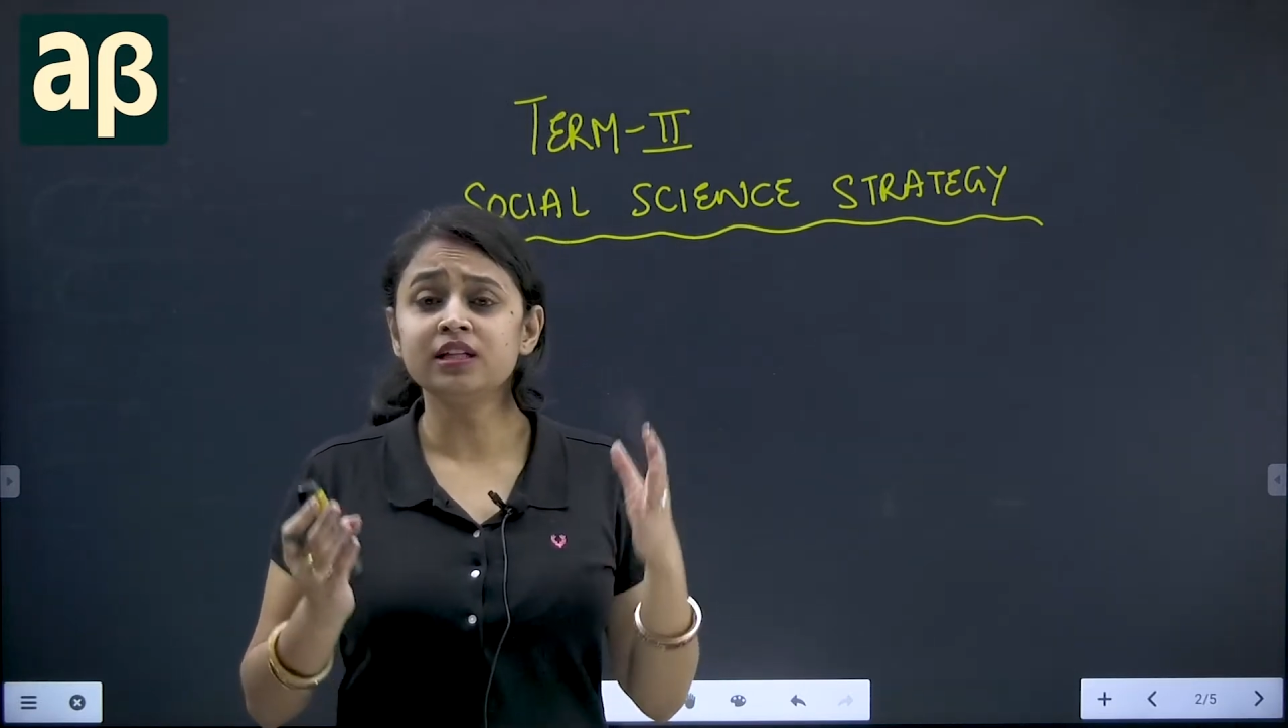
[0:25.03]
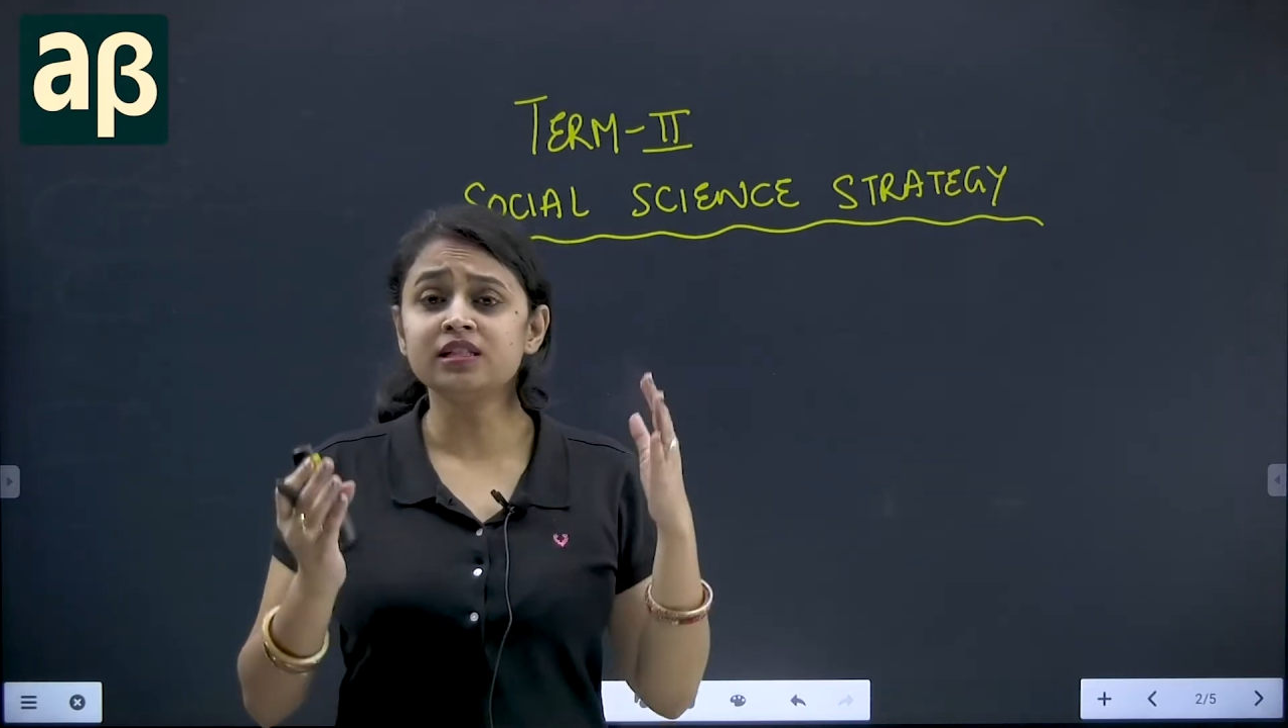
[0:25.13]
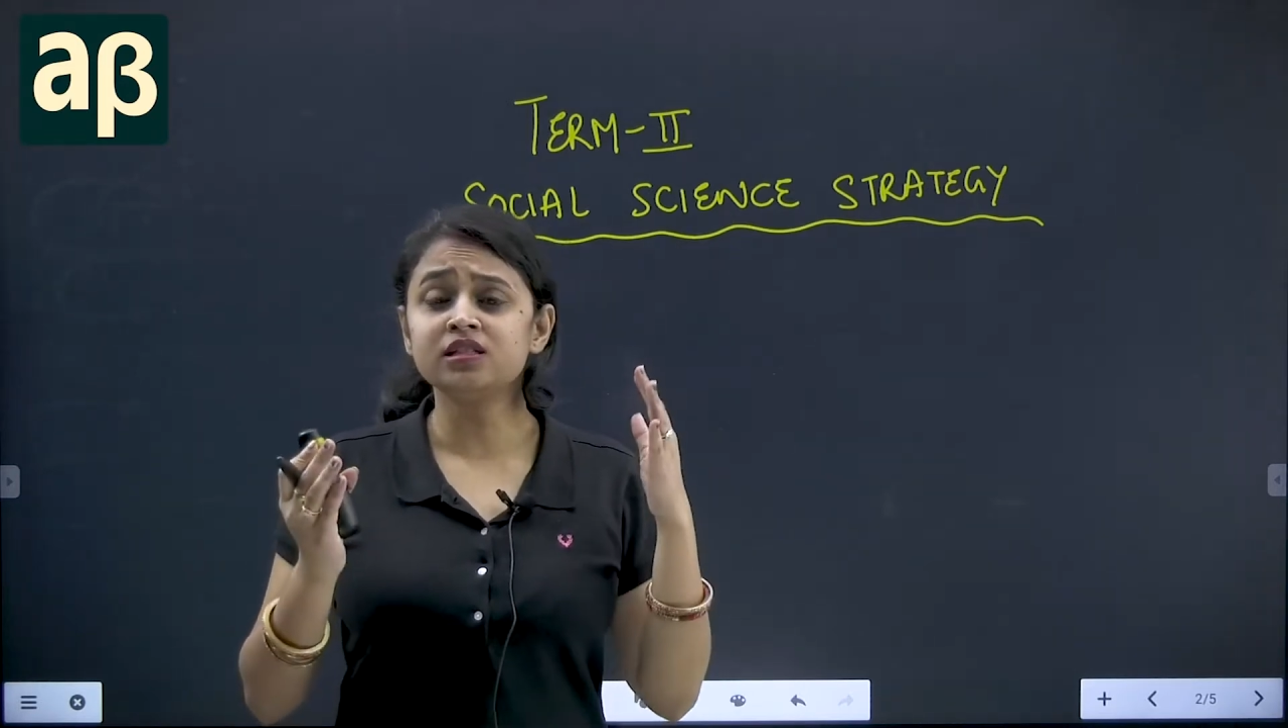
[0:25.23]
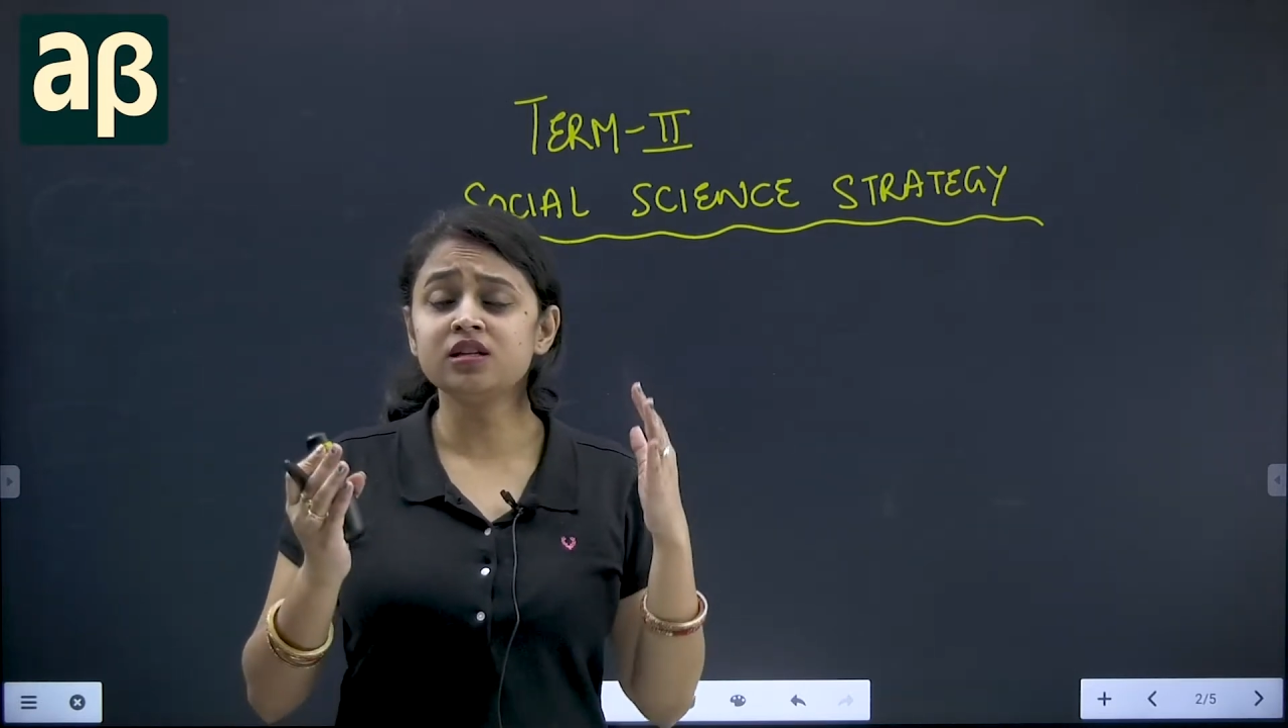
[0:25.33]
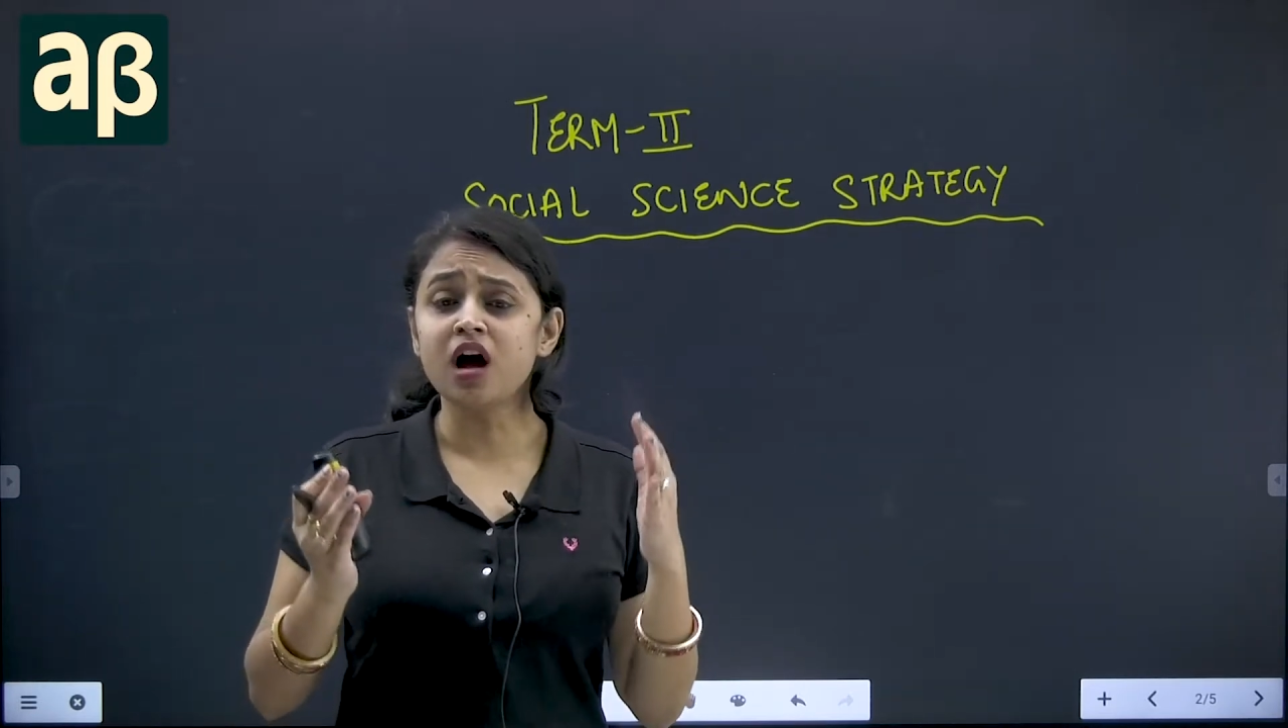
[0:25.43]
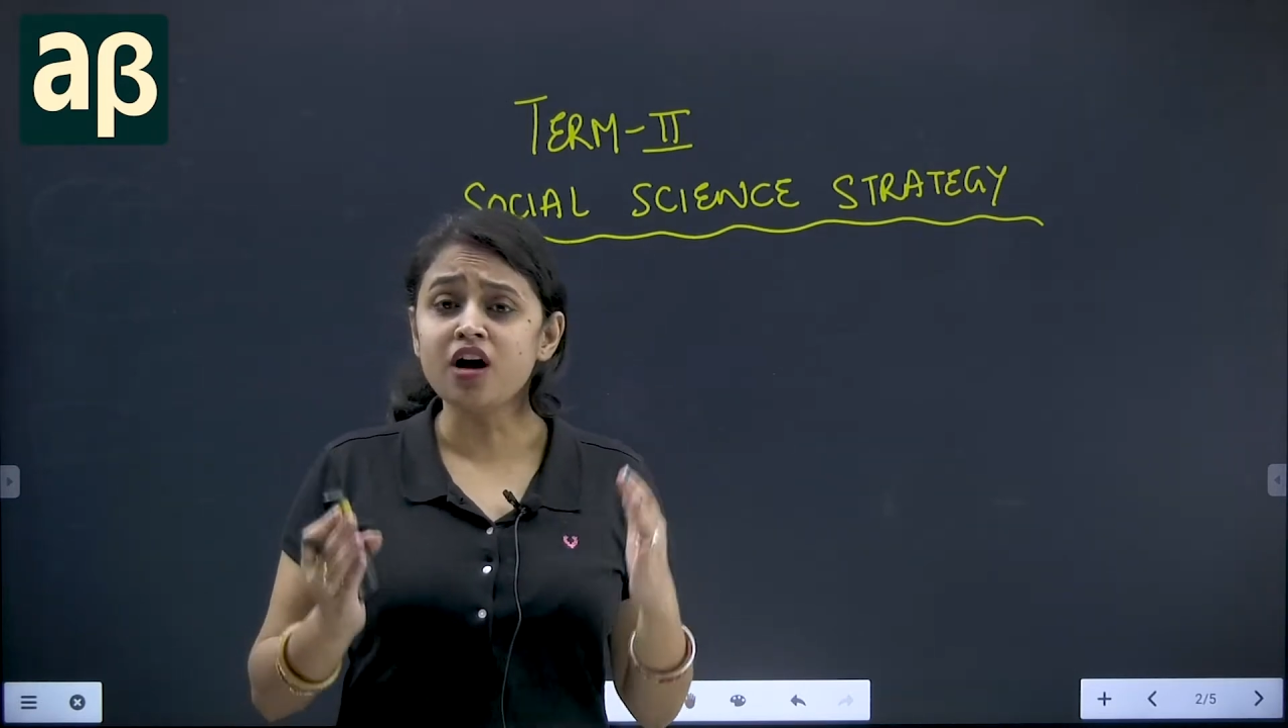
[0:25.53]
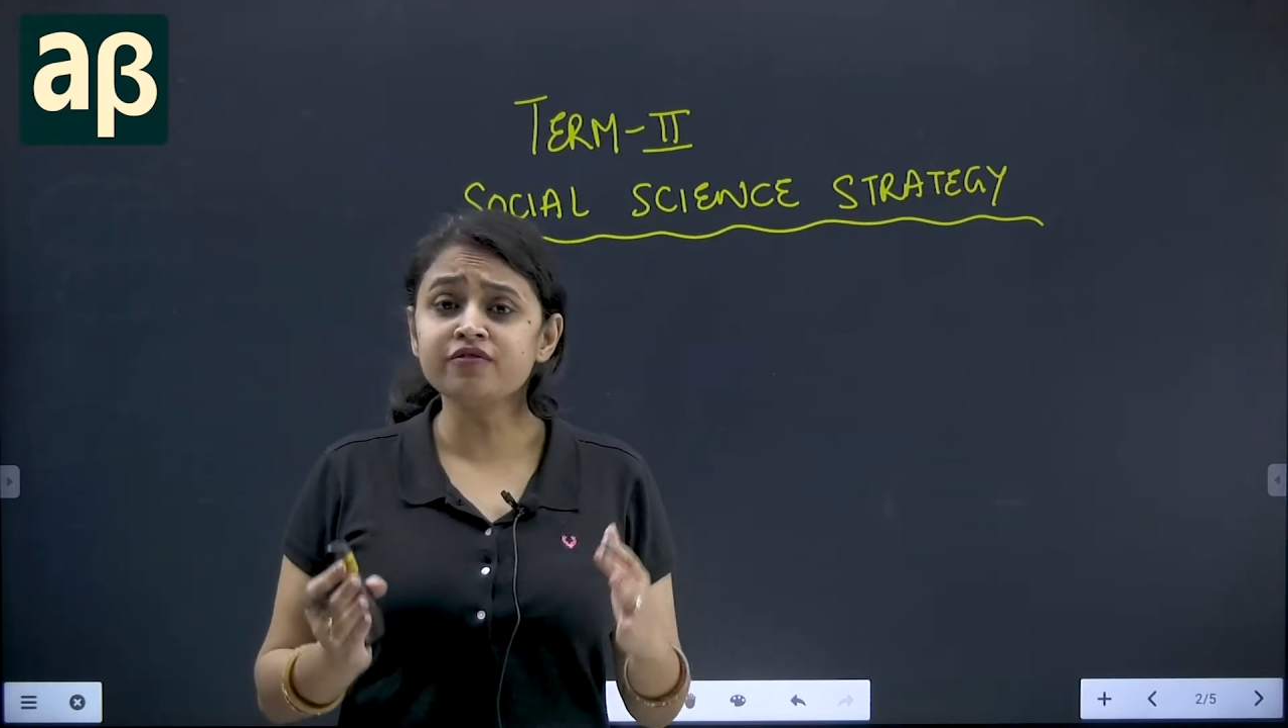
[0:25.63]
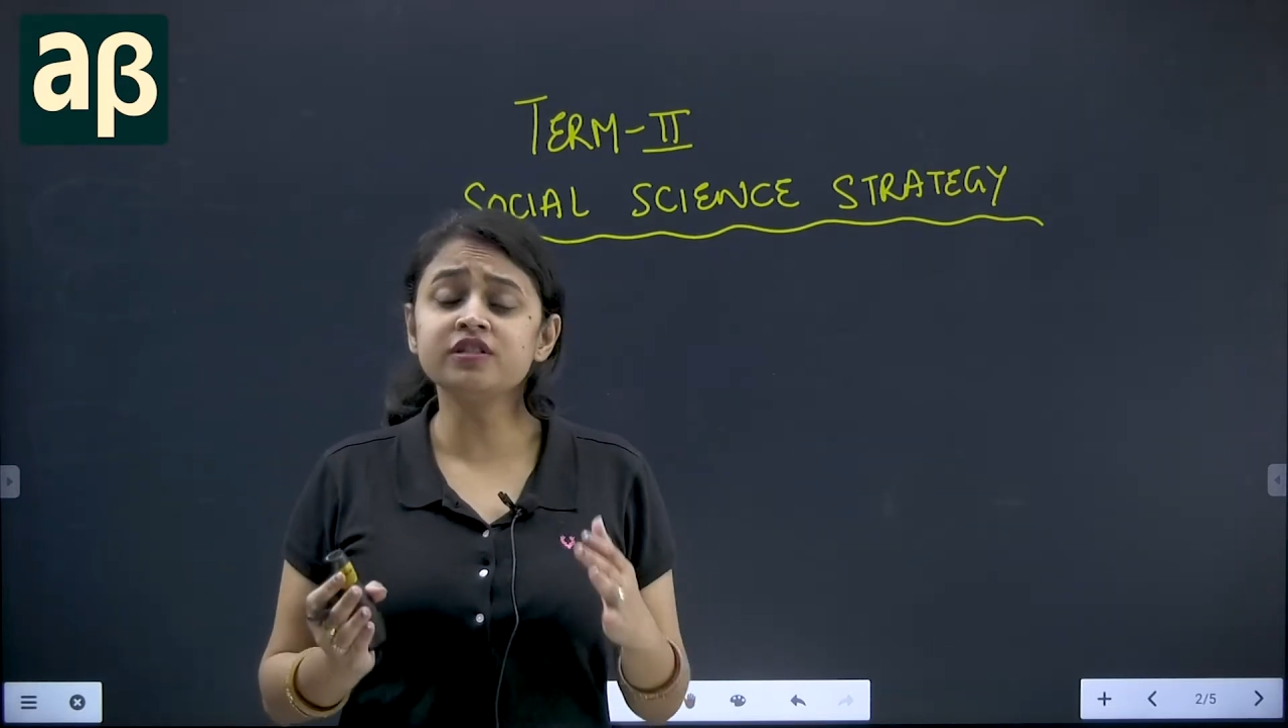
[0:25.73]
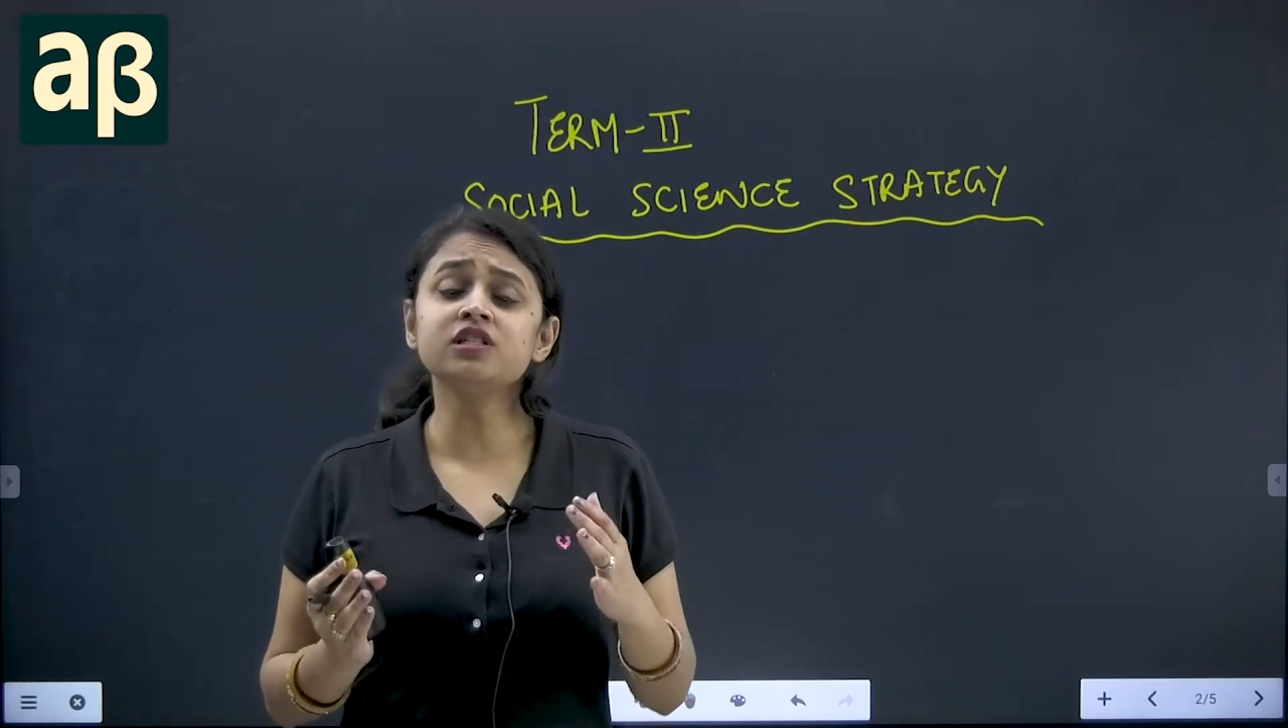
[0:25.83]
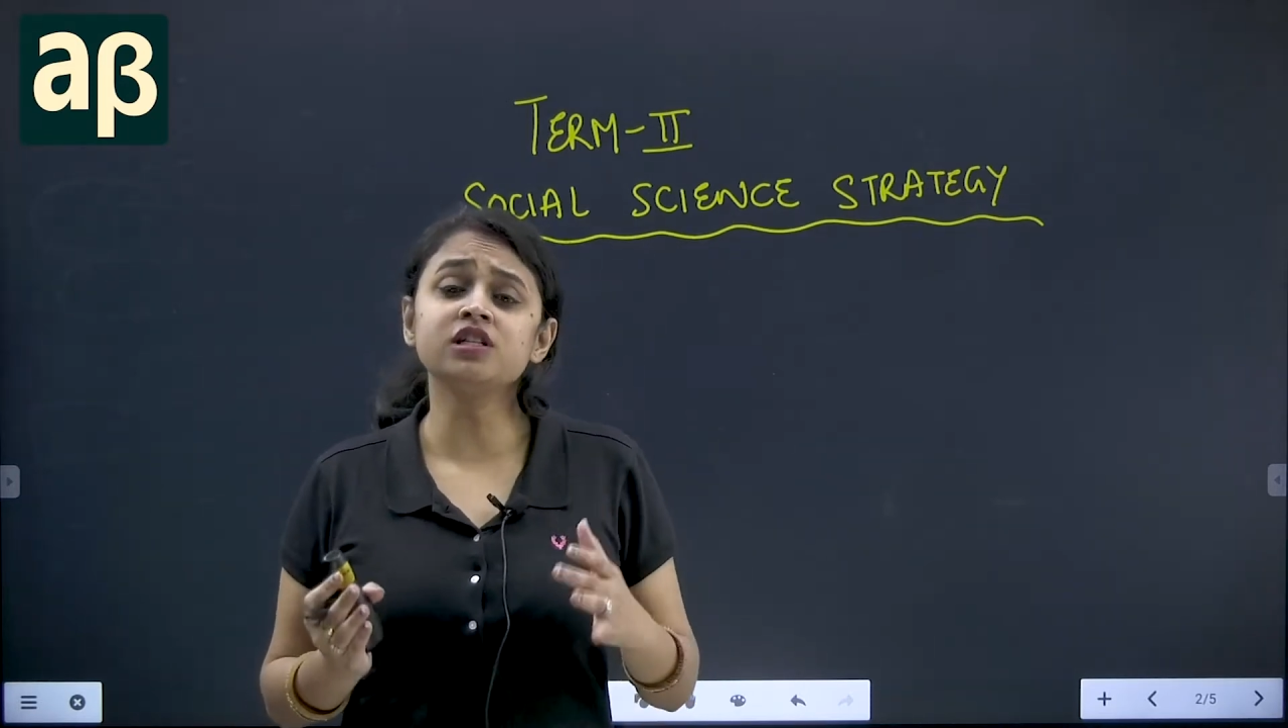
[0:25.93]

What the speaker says: that after